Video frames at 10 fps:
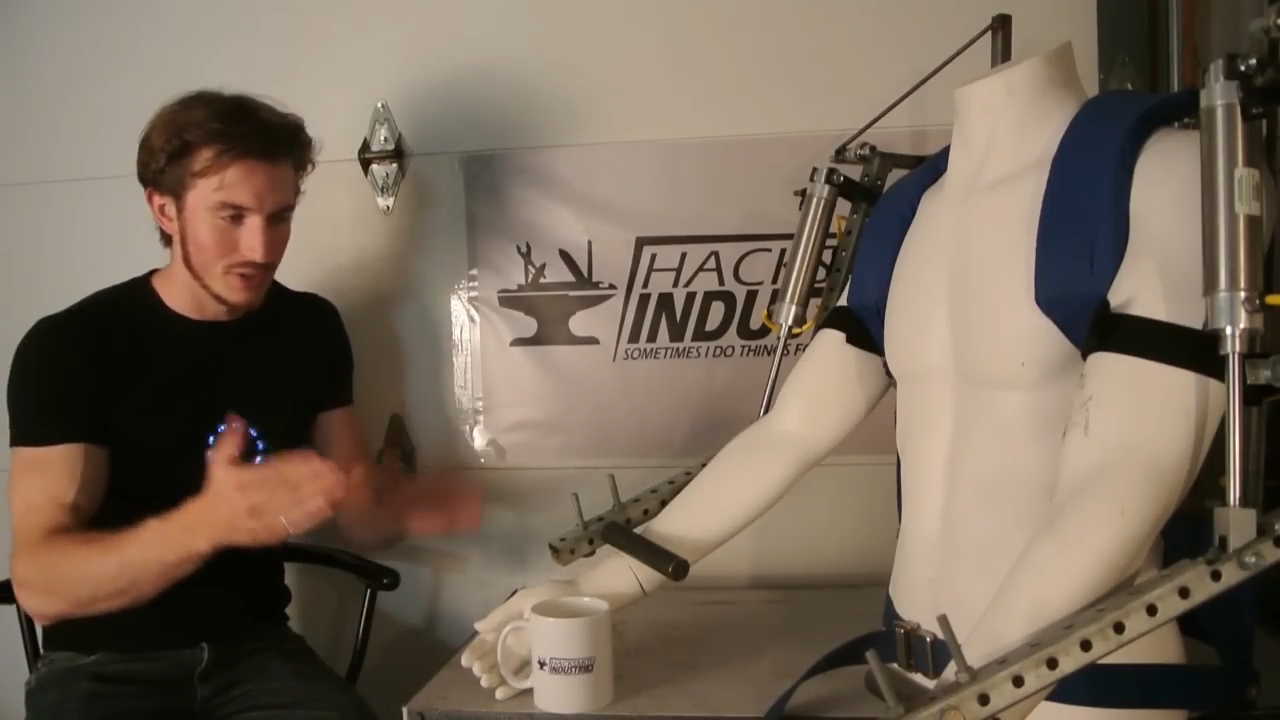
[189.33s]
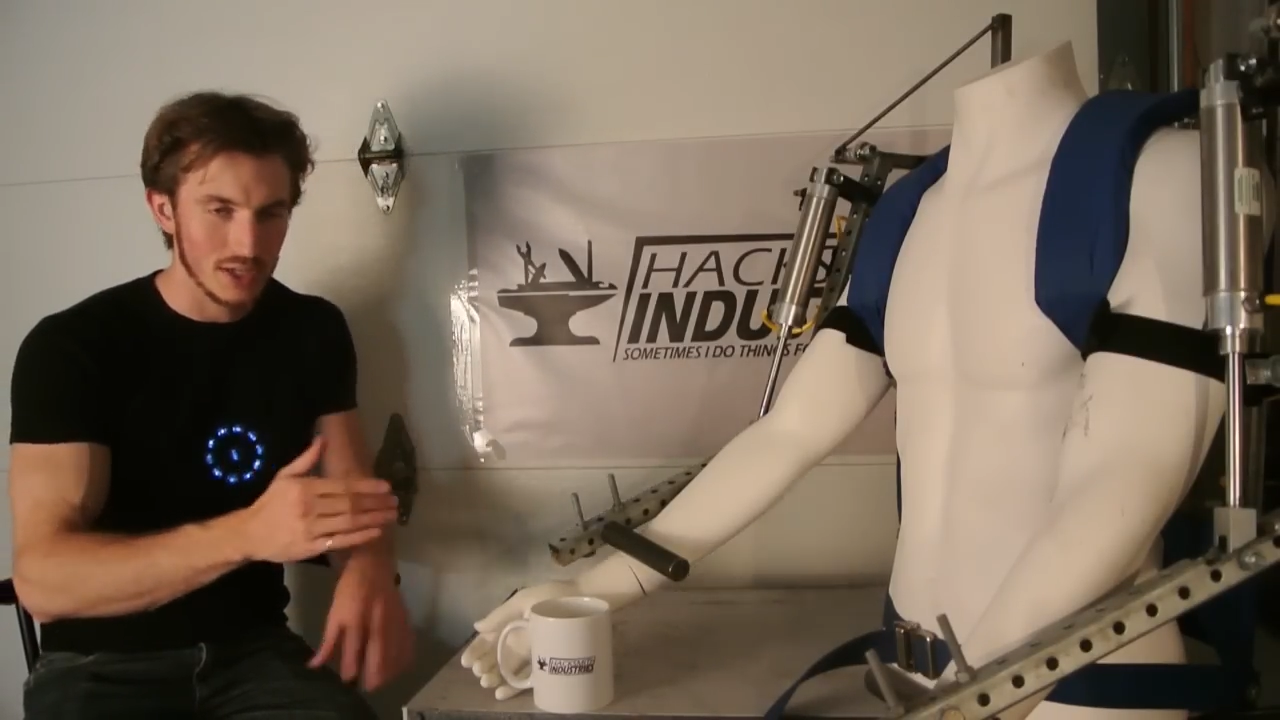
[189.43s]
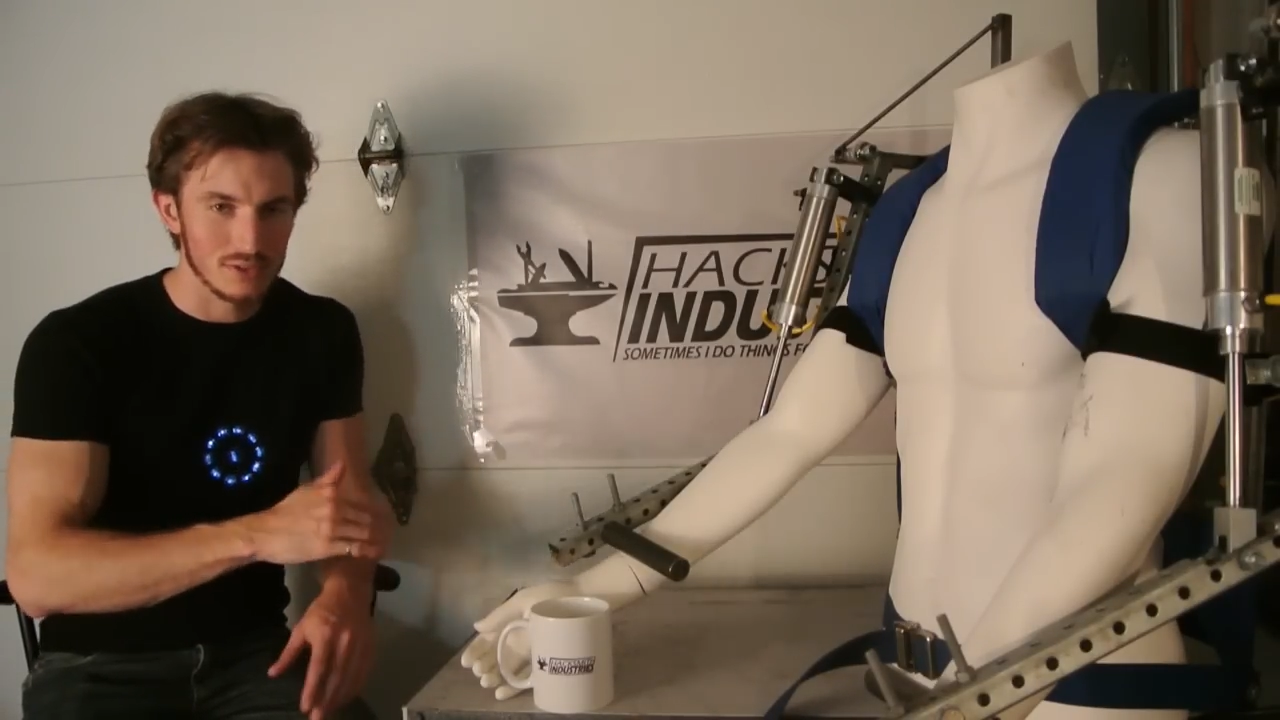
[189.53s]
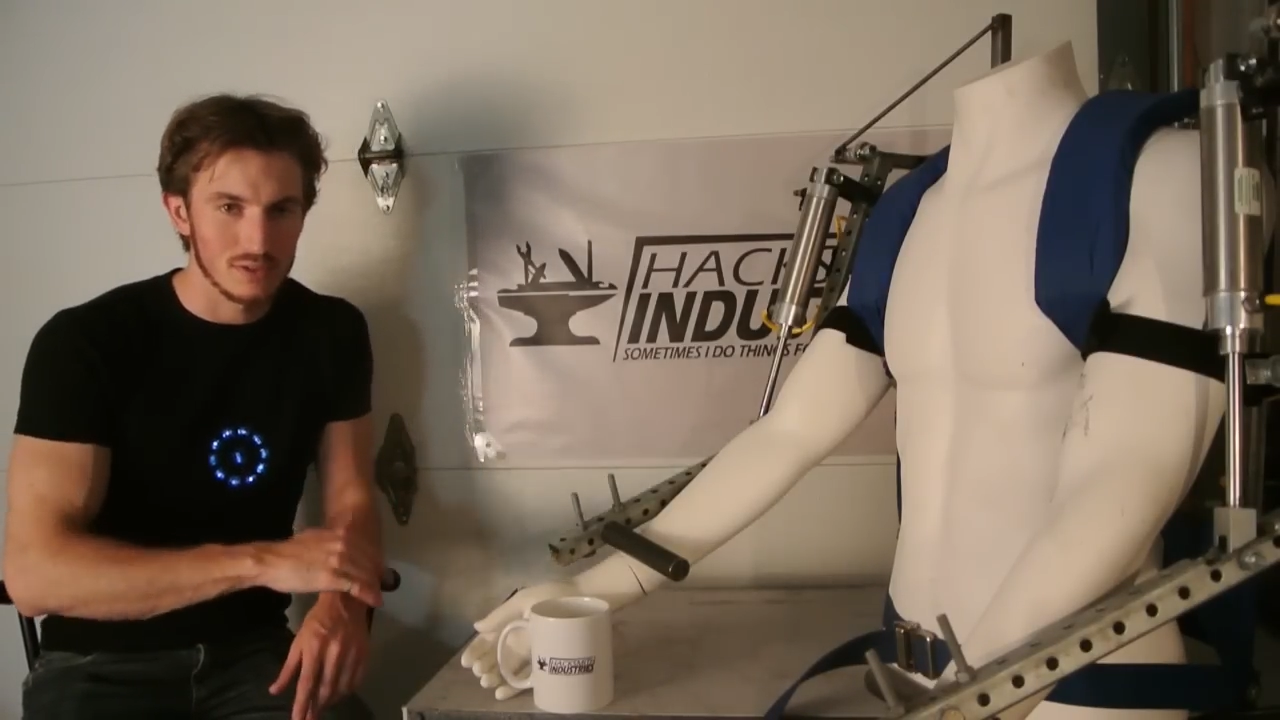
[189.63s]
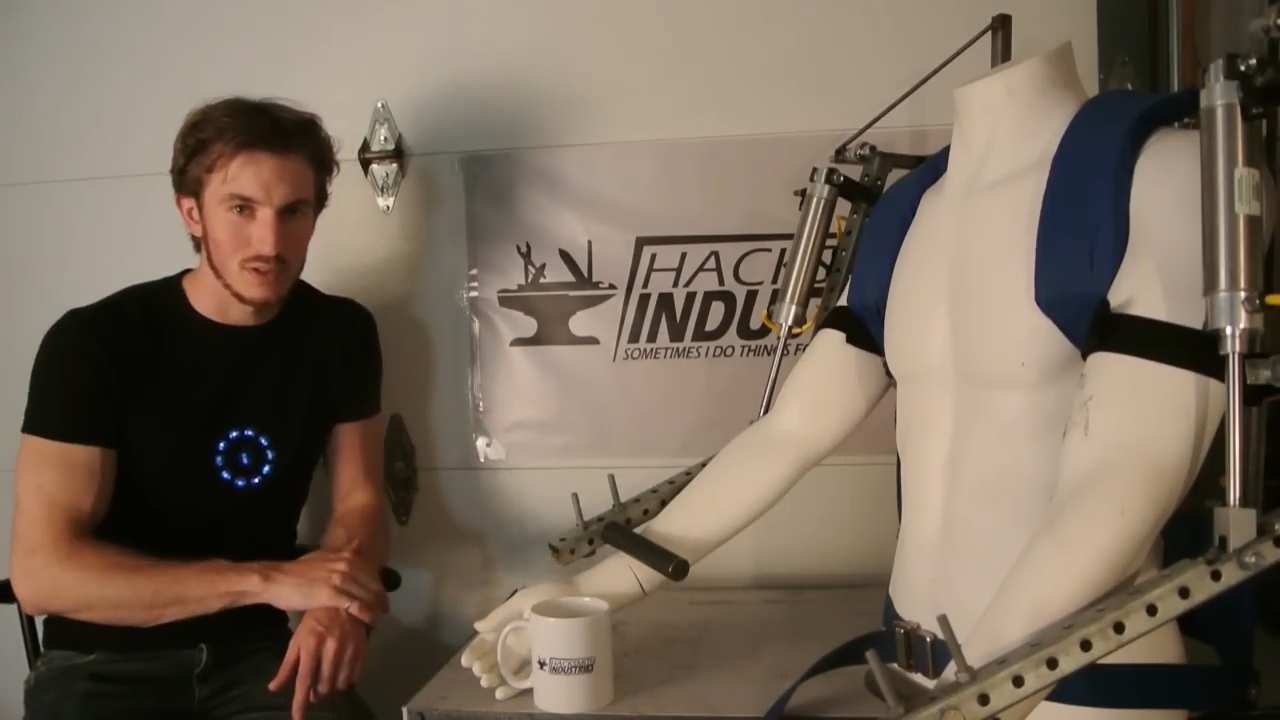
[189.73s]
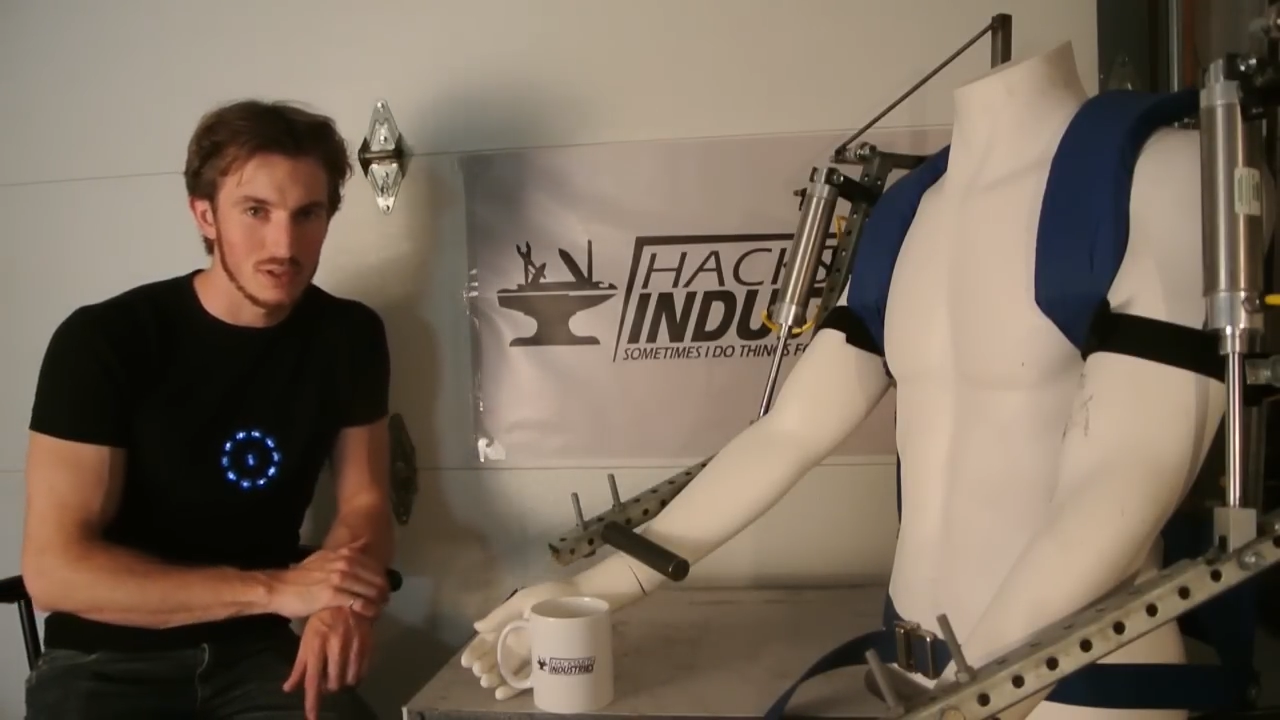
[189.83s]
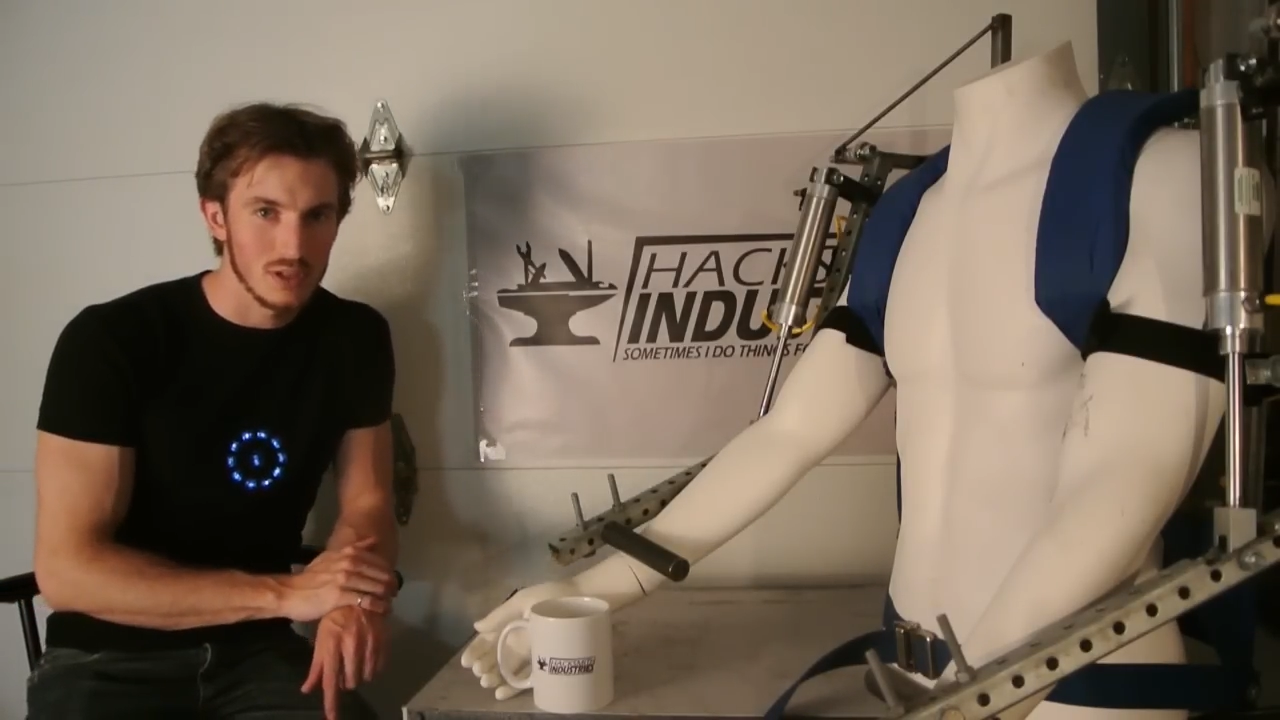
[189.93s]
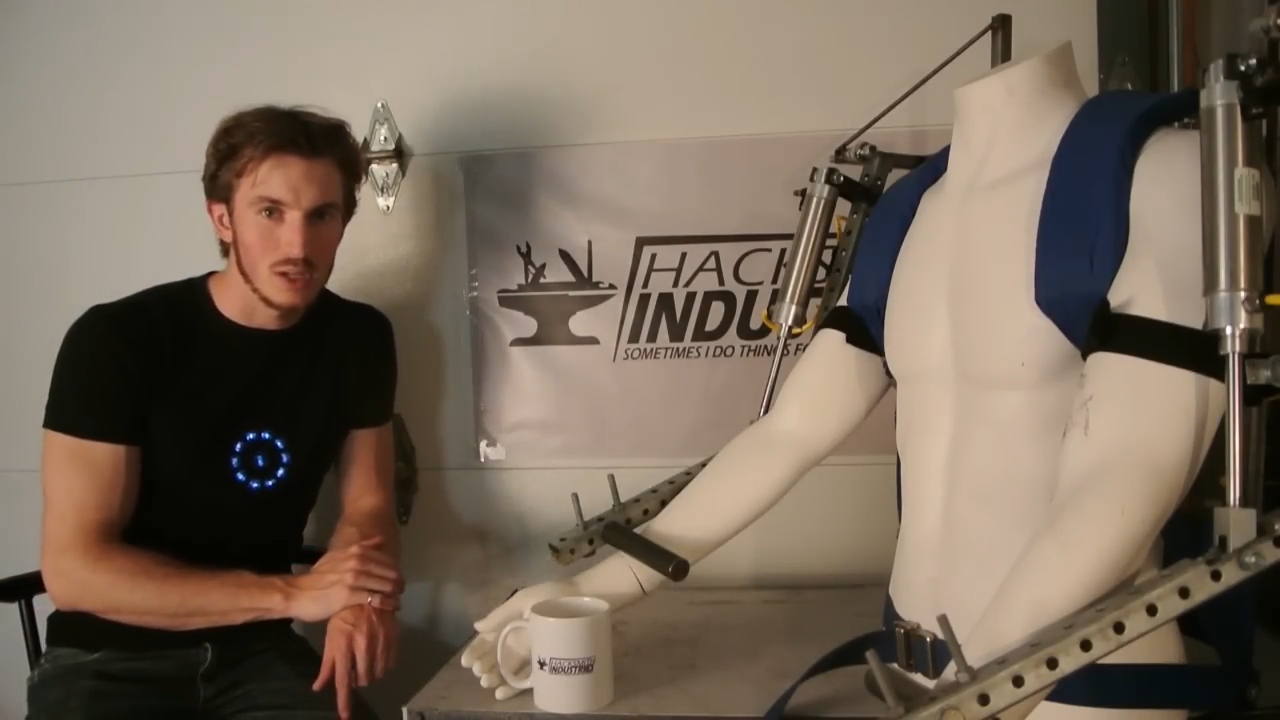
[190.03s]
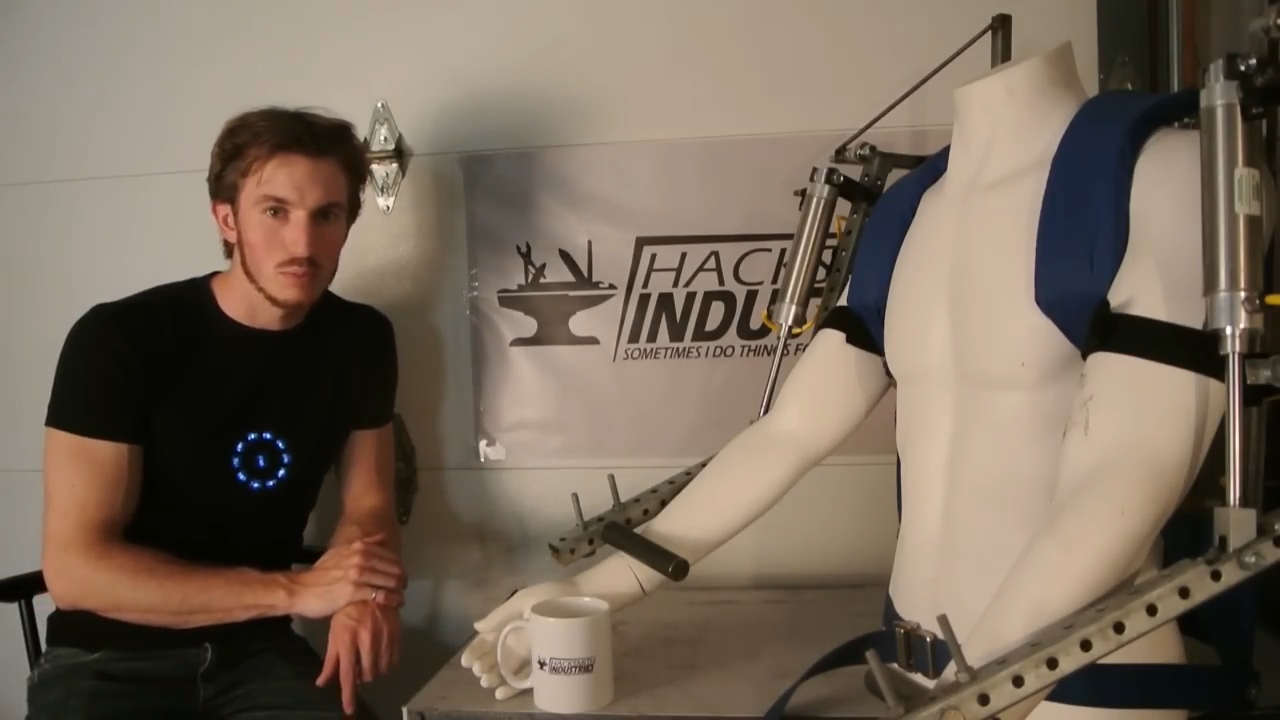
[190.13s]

test the uh,